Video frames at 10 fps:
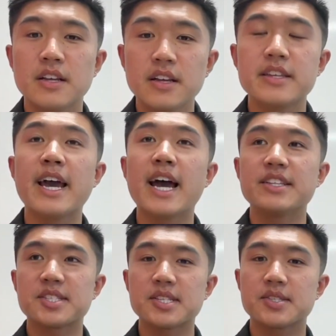Yeah,
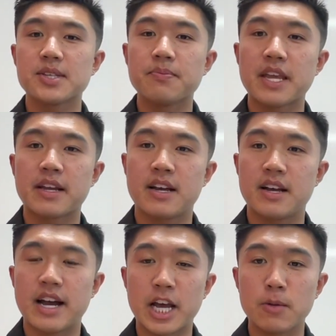this is something
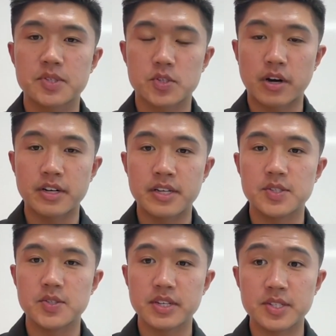I helped start
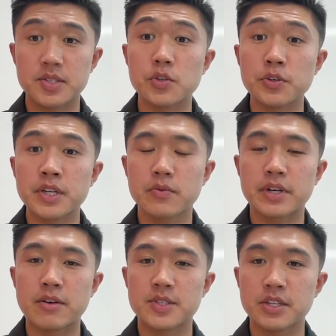as a student
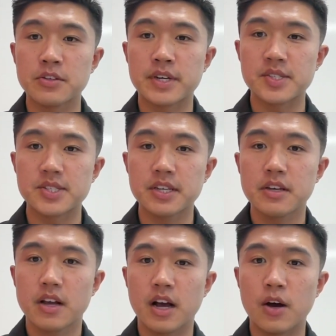when I was at
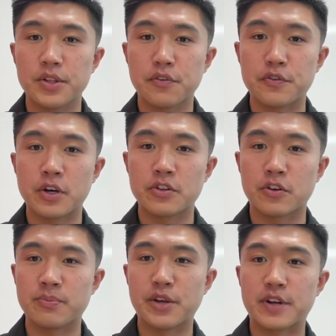USC with a few
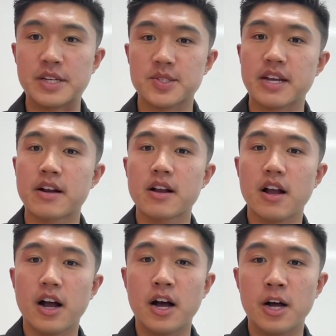other of my friends
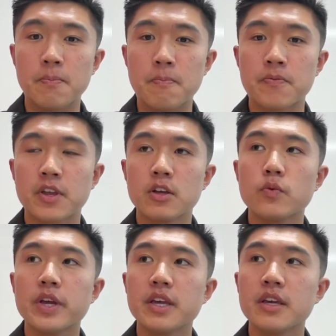there.
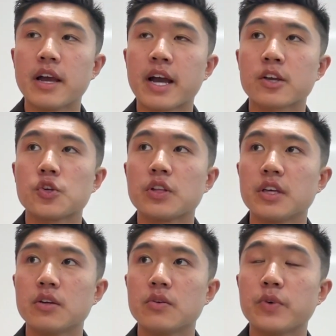We
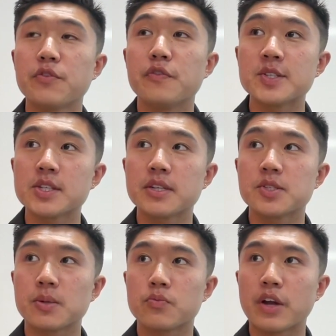visited
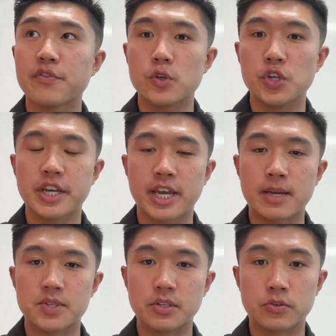some refugee
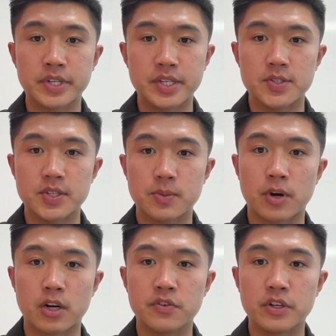camps in Greece as a
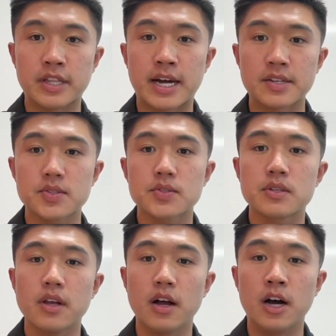part of a
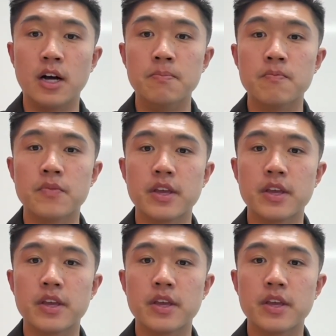class, and